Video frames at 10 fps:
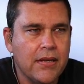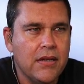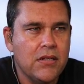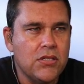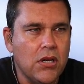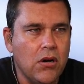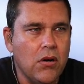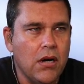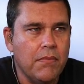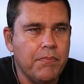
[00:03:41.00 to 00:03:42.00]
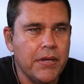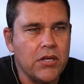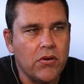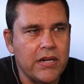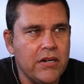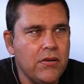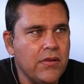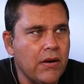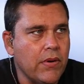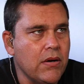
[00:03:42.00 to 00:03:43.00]
So, but you don't need to do
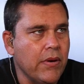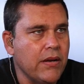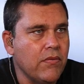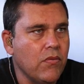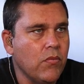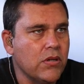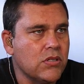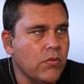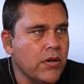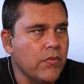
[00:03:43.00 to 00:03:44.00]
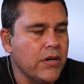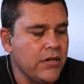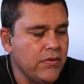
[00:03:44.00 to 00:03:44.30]
that right away. So what you want to do